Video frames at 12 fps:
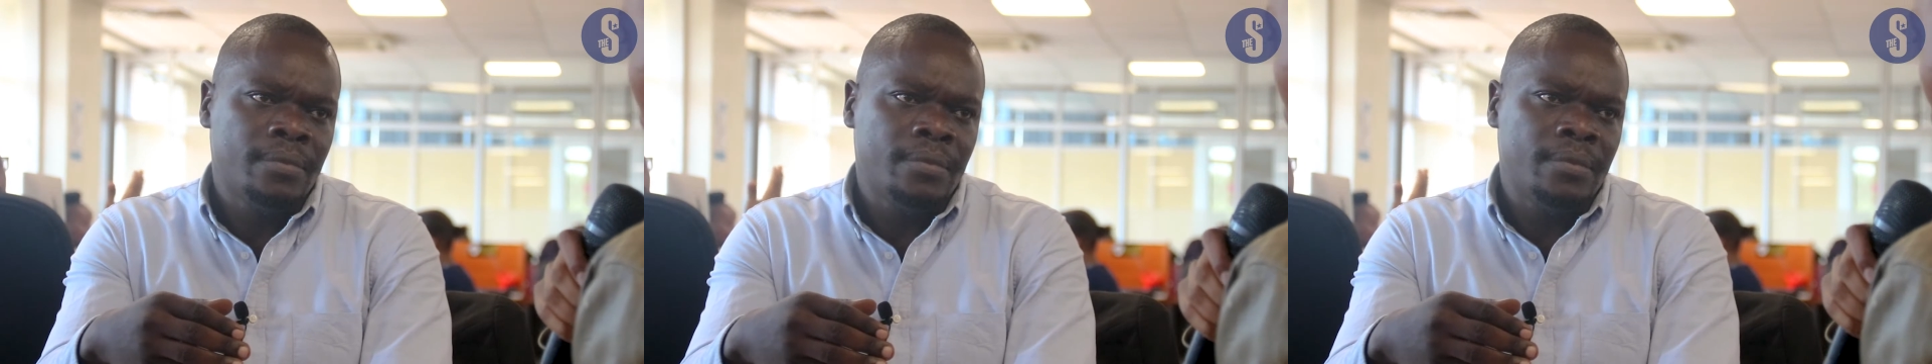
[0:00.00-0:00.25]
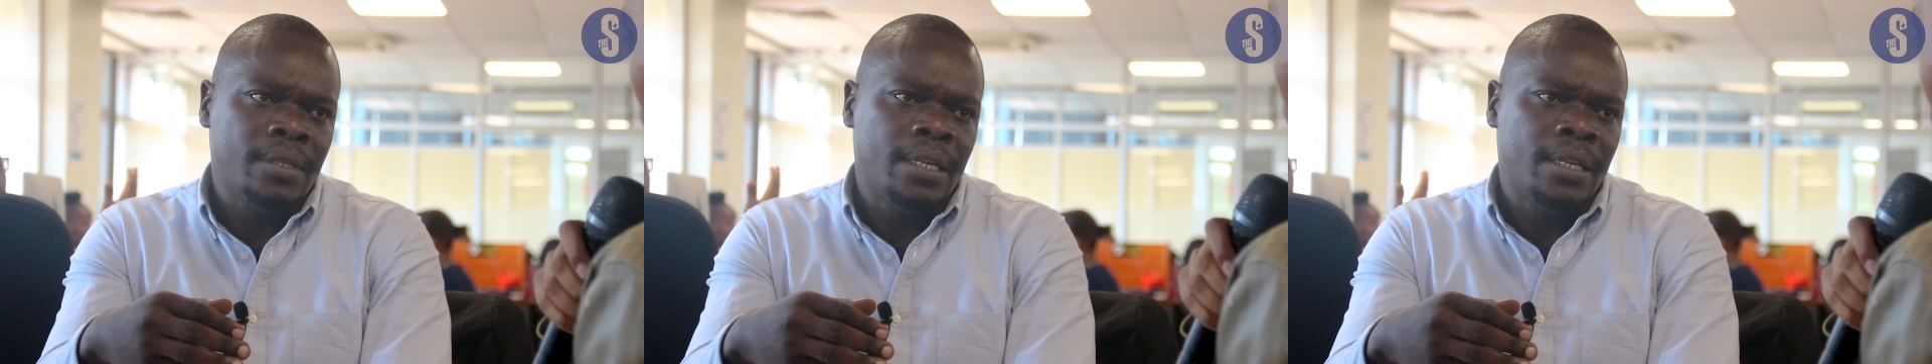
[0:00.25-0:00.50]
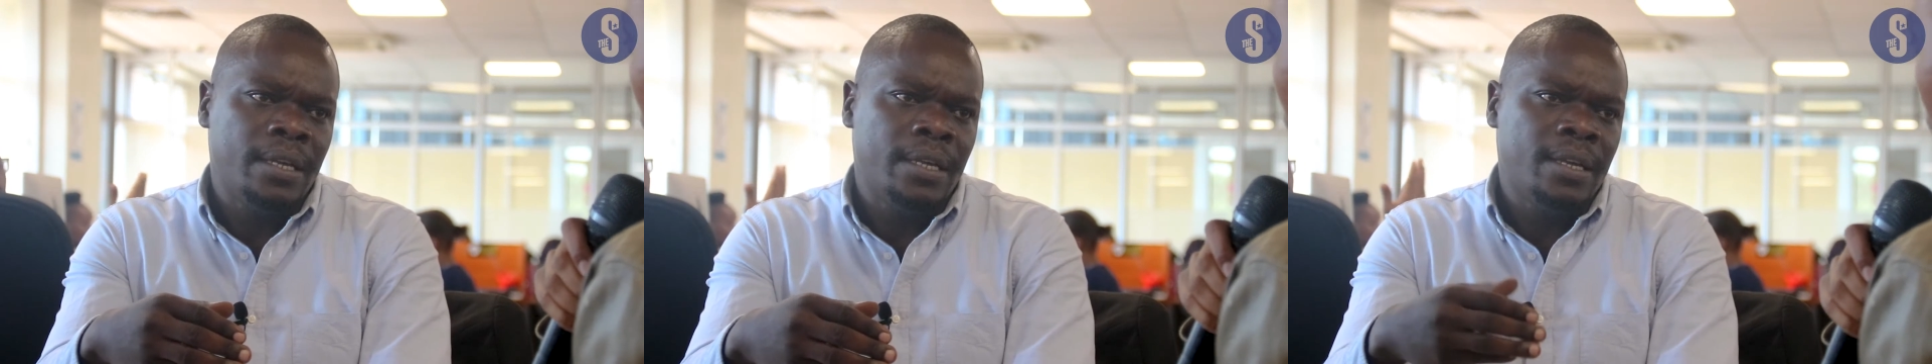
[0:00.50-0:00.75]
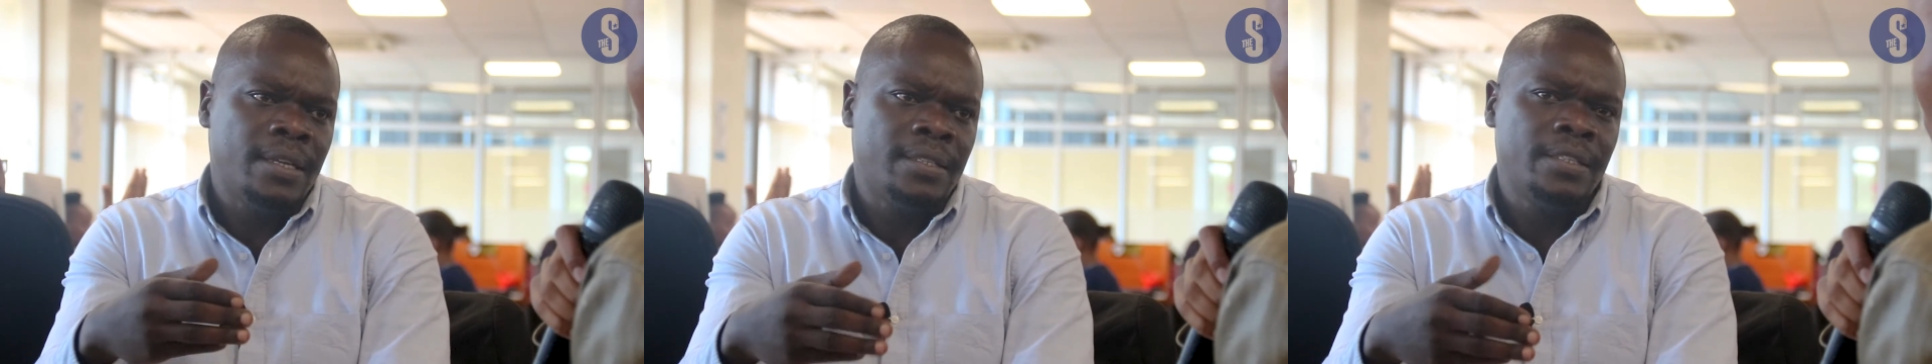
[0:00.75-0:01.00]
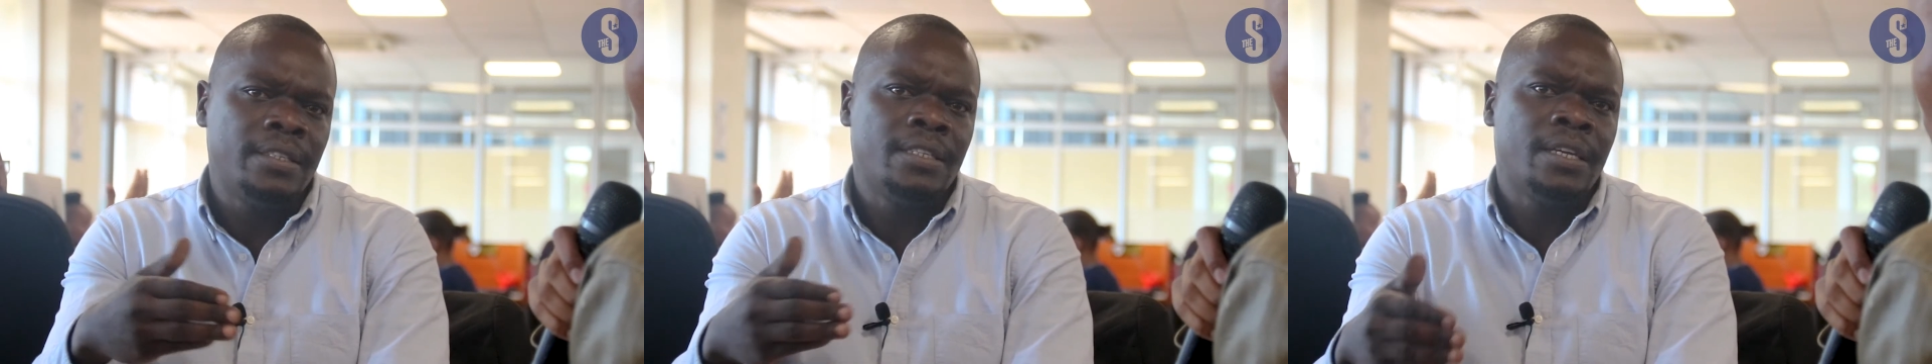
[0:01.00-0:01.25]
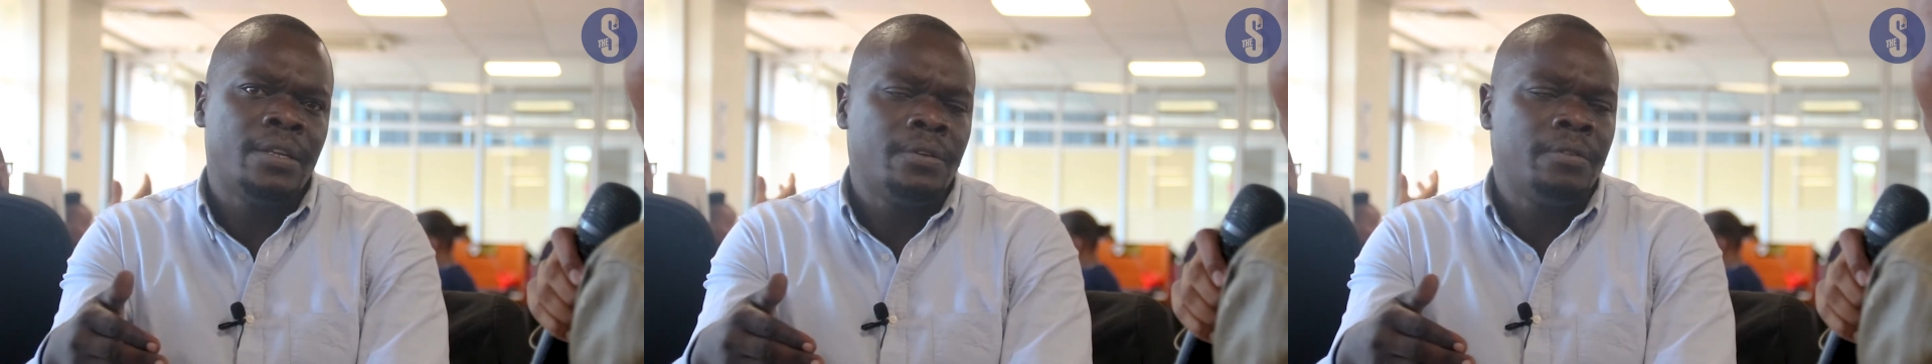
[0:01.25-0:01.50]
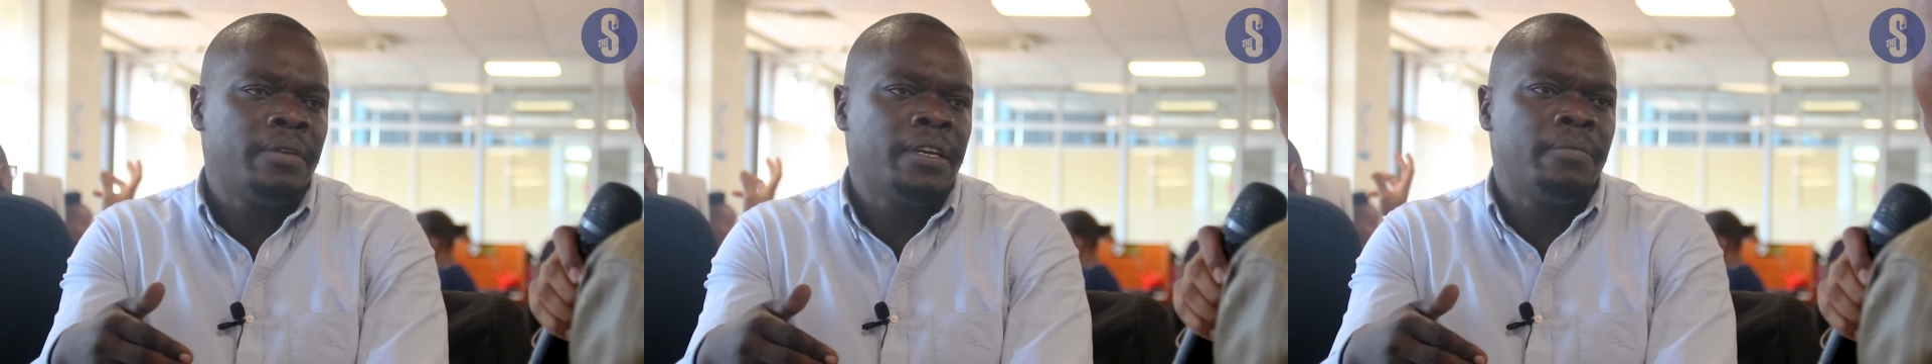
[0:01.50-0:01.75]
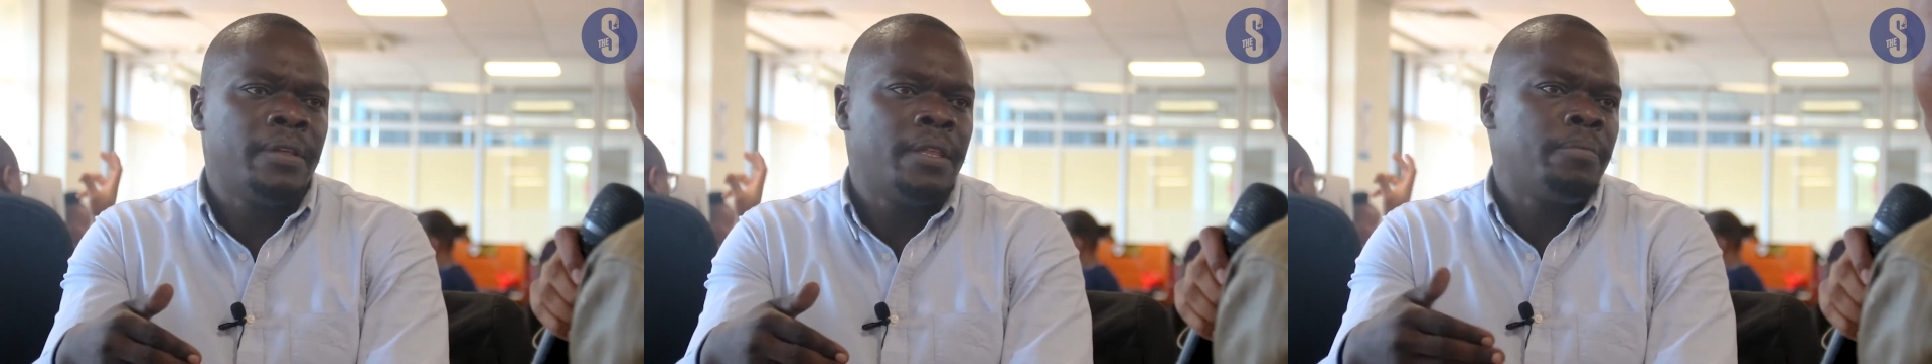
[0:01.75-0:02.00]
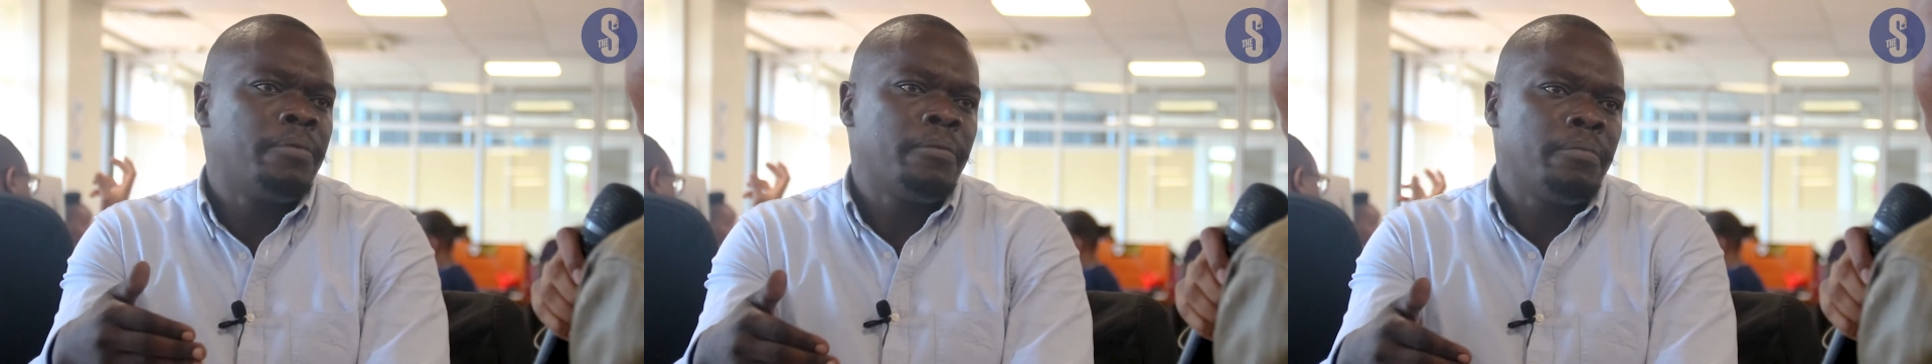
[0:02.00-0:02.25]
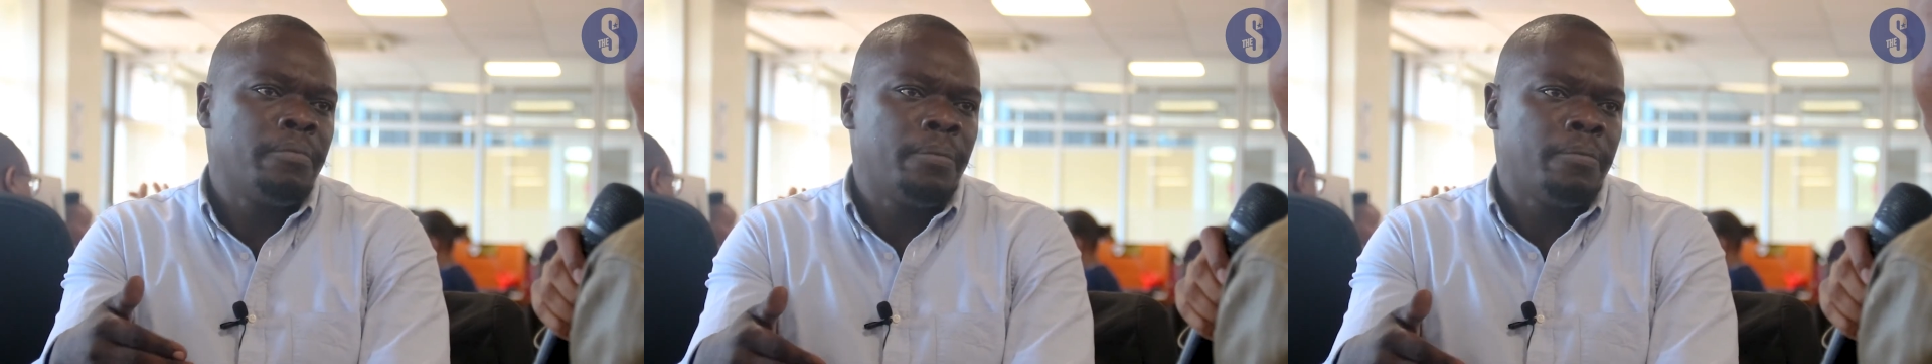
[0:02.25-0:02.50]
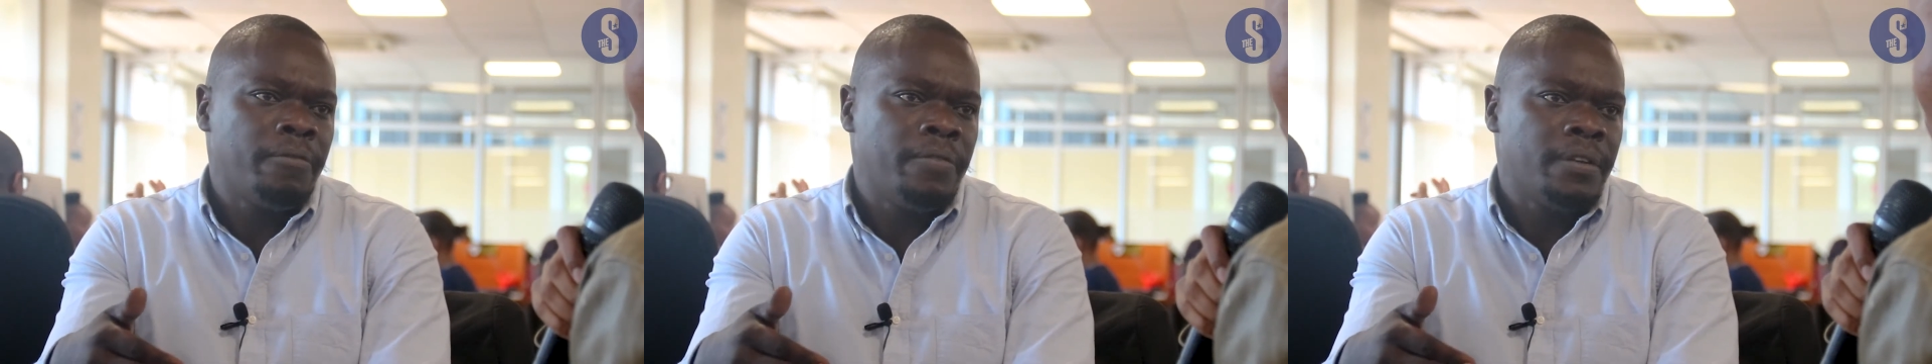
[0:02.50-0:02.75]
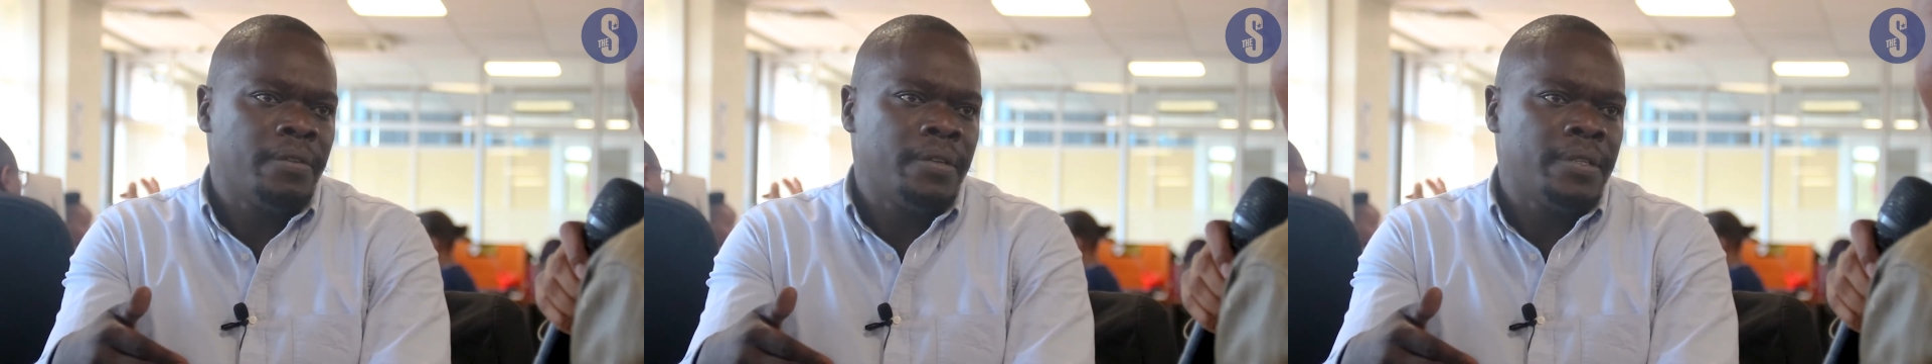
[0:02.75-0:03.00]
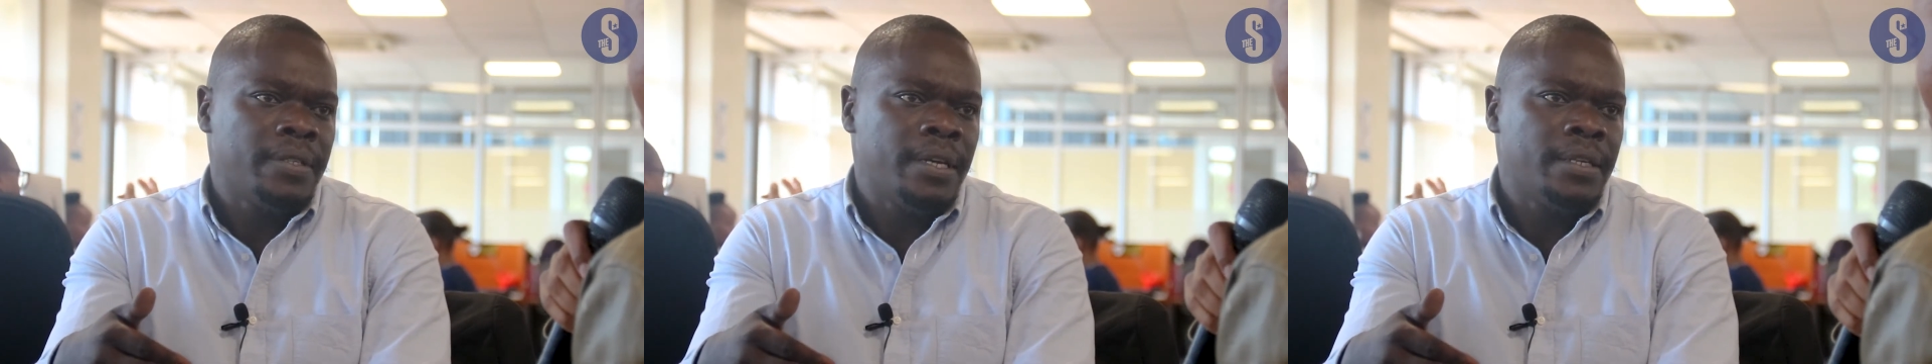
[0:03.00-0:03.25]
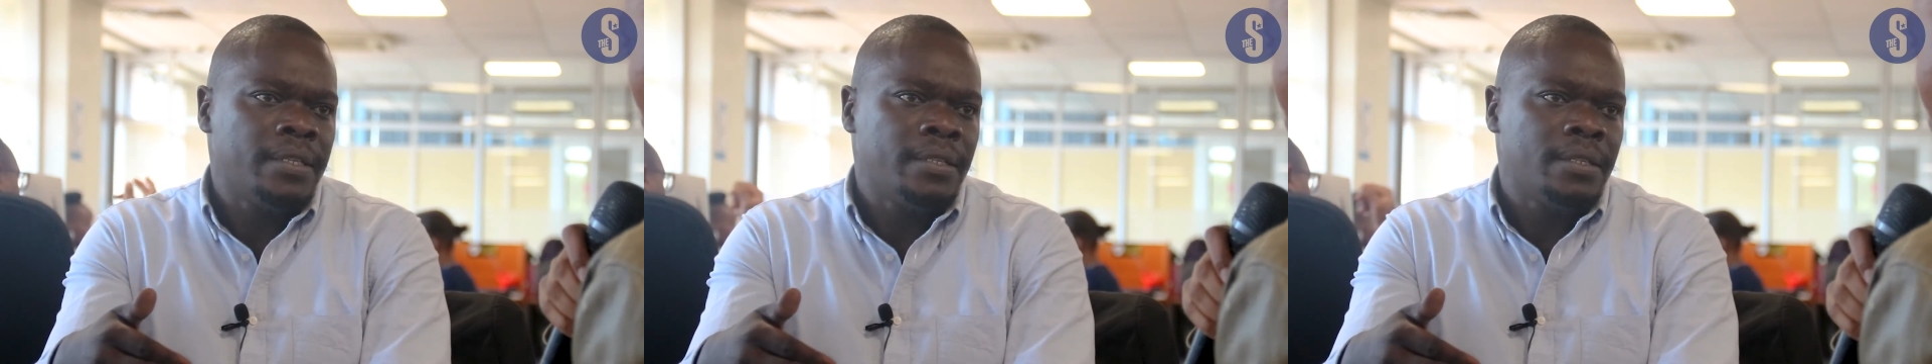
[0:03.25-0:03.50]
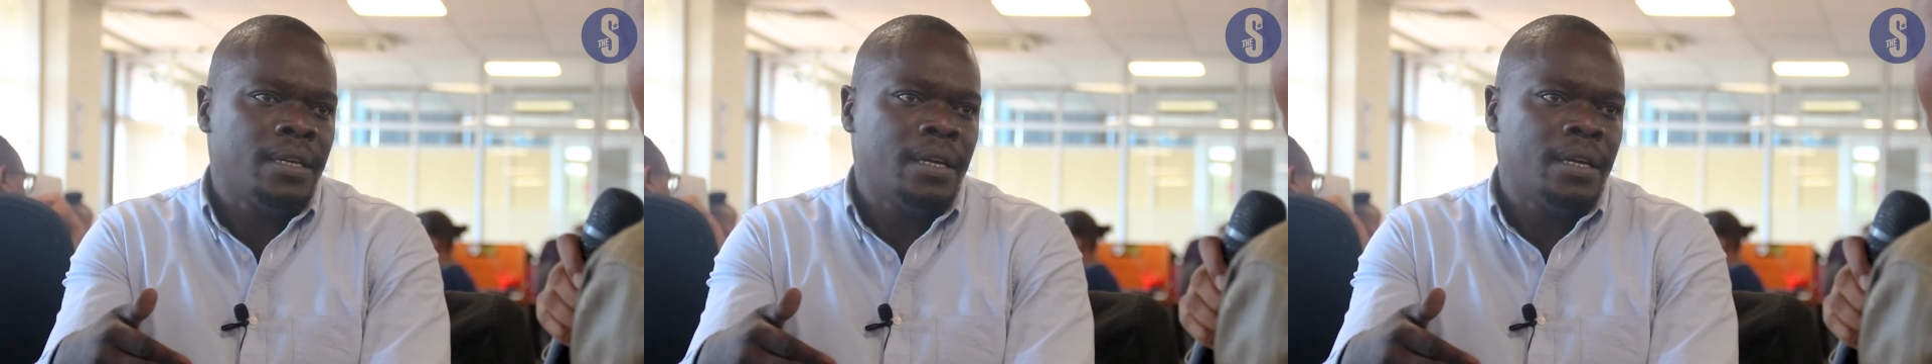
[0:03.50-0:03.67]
and I realized teaching cannot make me the prophet of the society.